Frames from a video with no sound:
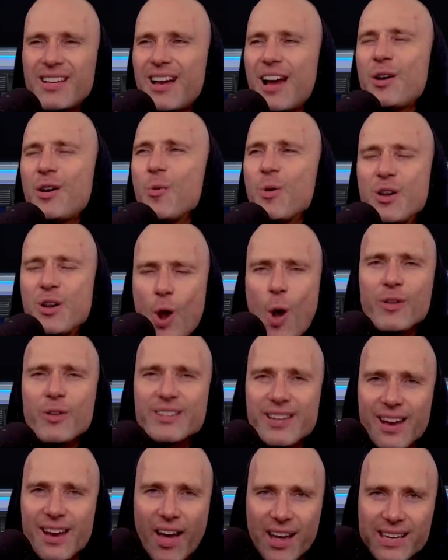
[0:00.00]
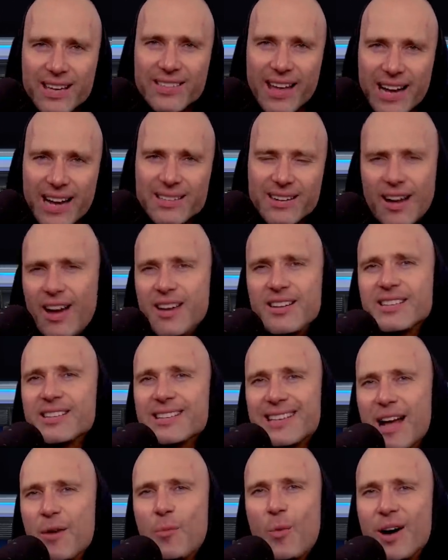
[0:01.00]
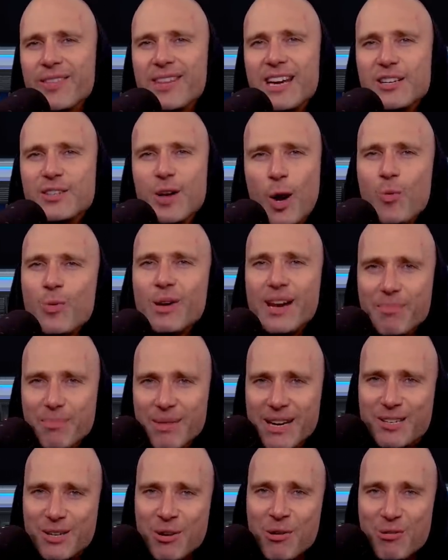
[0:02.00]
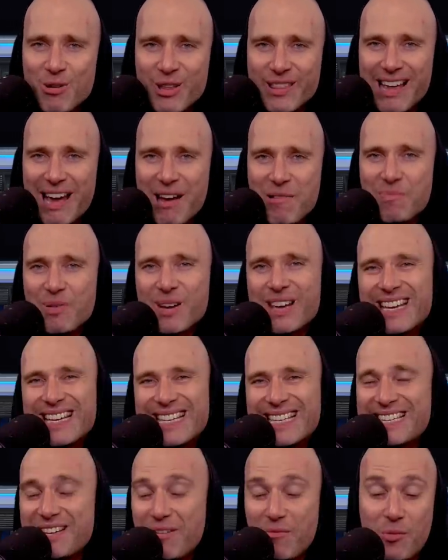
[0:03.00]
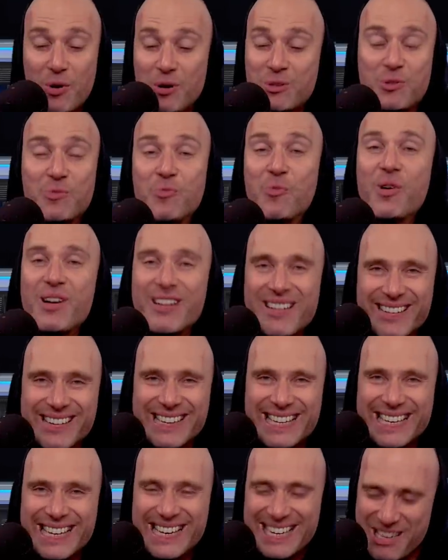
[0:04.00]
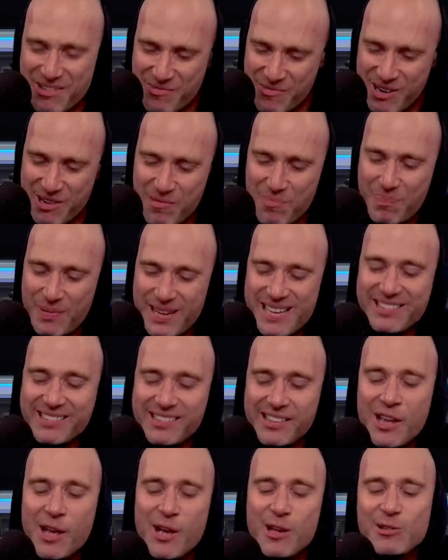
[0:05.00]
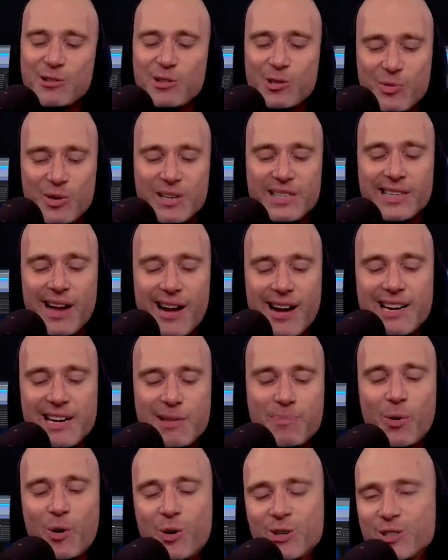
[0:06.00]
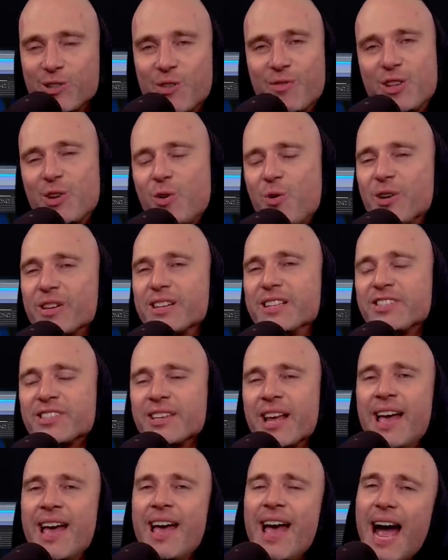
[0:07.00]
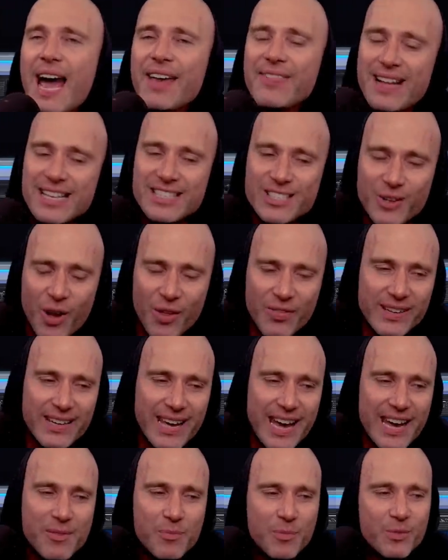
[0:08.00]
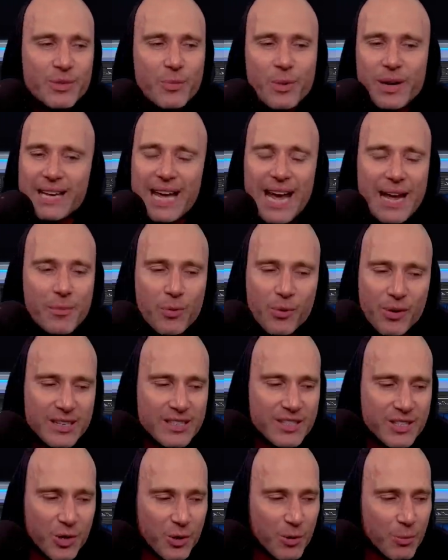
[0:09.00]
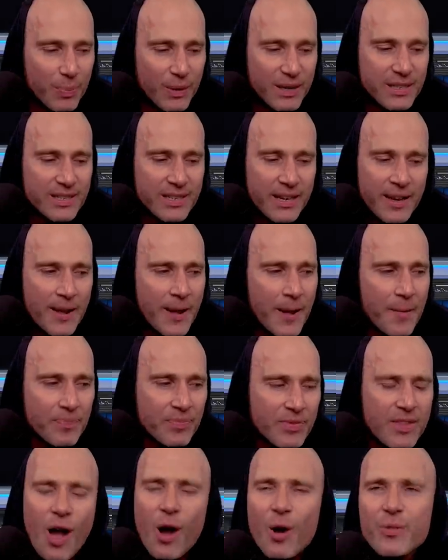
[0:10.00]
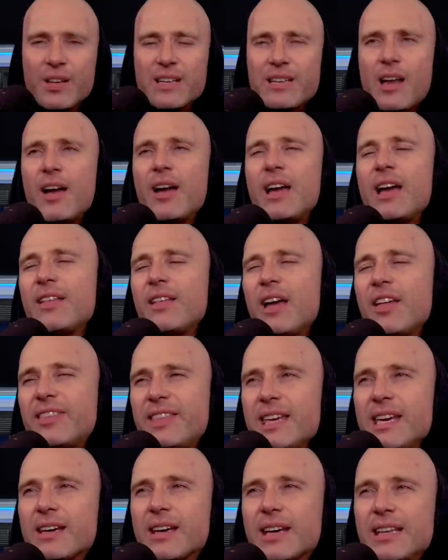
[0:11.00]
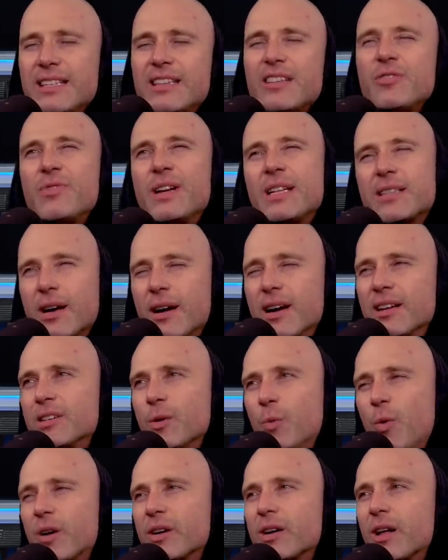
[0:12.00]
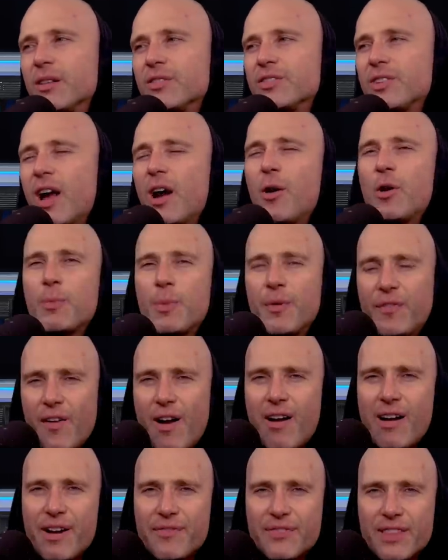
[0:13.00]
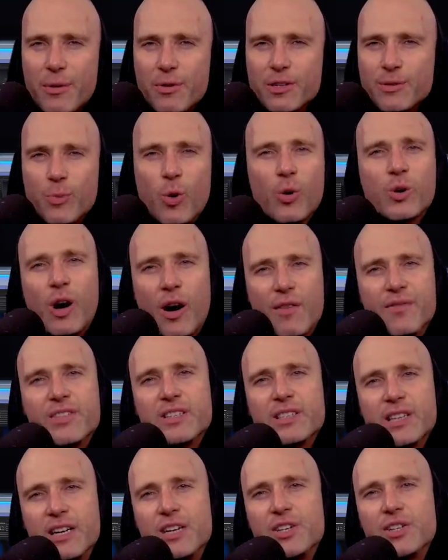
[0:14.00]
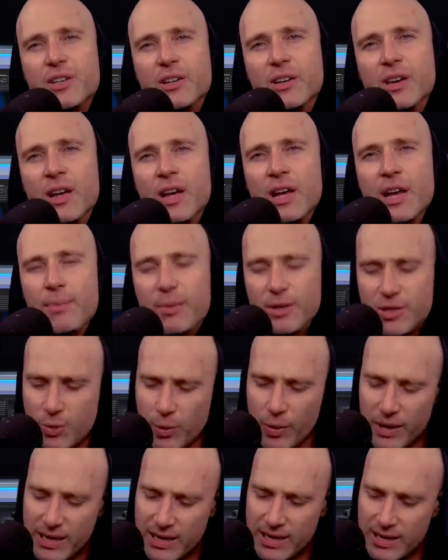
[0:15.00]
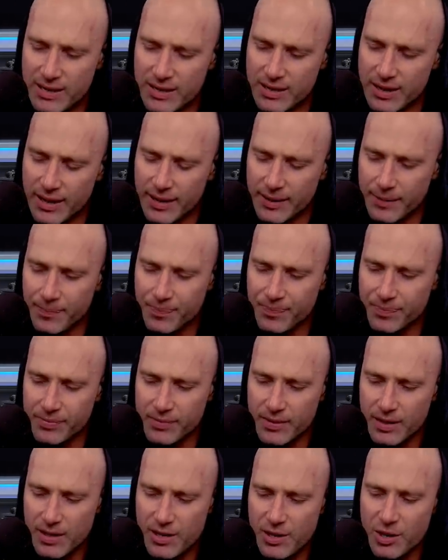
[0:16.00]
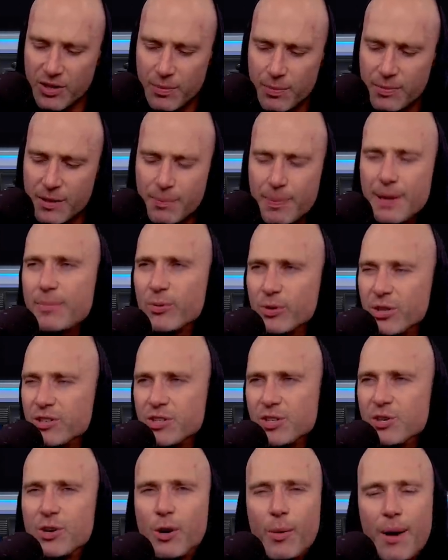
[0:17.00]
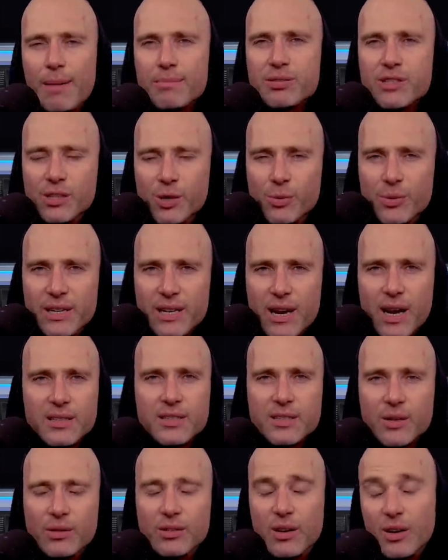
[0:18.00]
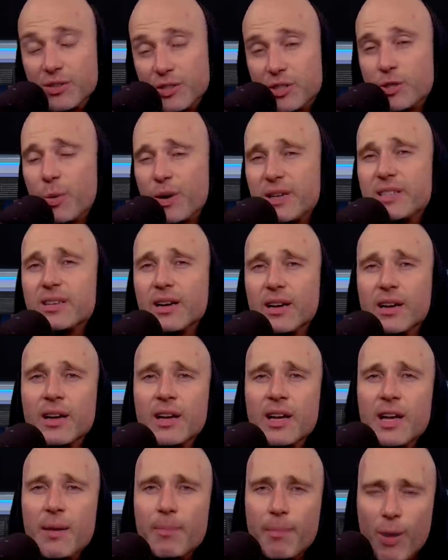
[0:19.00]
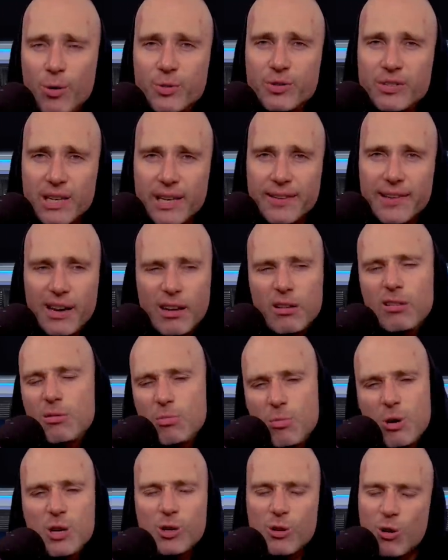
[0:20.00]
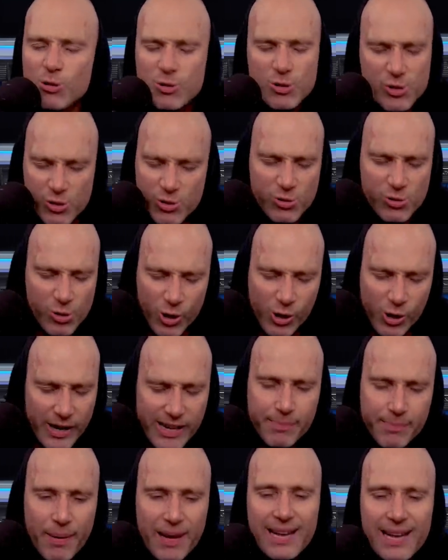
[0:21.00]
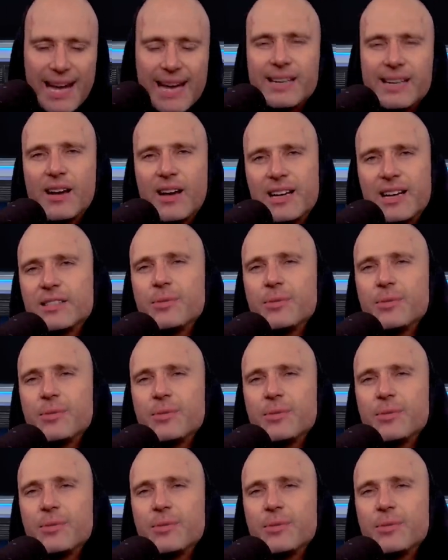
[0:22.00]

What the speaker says: I don't not like that. I understand why they don't let me do that, because it wouldn't work and it would appeal to a tiny portion of the audience. And that's not the game we're into. But no, I think it doesn't really tie into What Culture. I would prefer it if there was more conversation between the people that do go absolutely nuts on Twitter mostly. And they're like, oh my gosh, just a clickbait headline.